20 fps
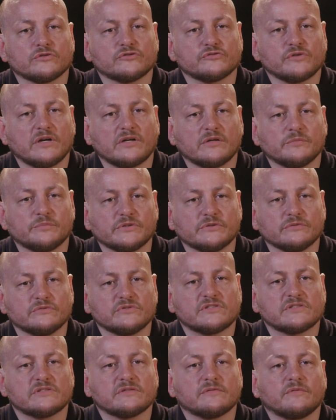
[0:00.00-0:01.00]
drug
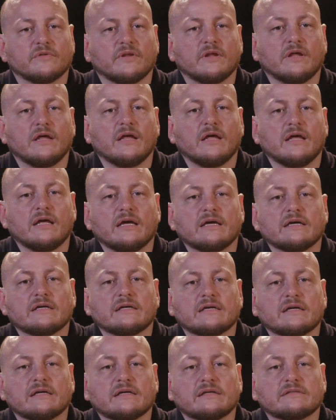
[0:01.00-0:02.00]
abuse,
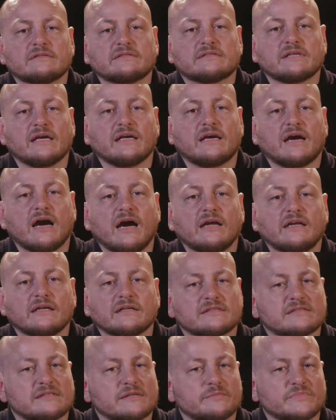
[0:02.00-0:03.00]
psychotic
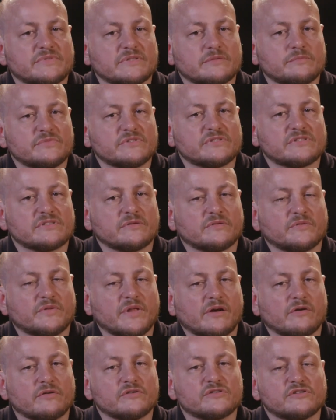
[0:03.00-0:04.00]
symptoms
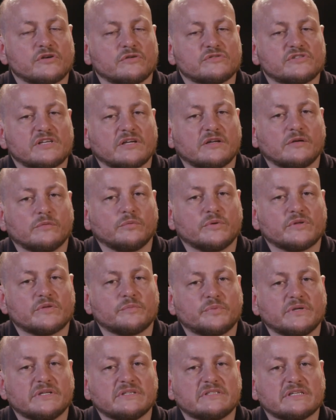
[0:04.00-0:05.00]
that are associated with
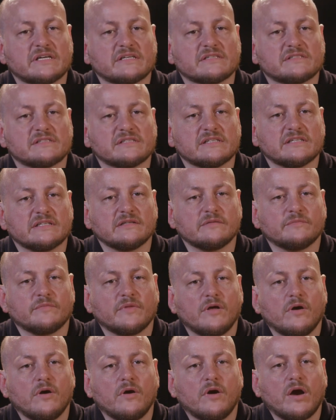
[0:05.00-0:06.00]
PTSD,
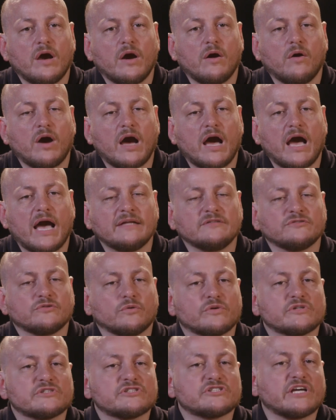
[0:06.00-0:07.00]

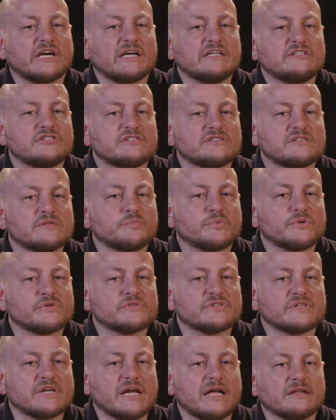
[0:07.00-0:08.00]
and/or changes in
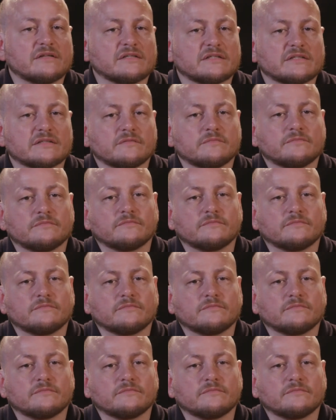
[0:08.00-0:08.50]
personality.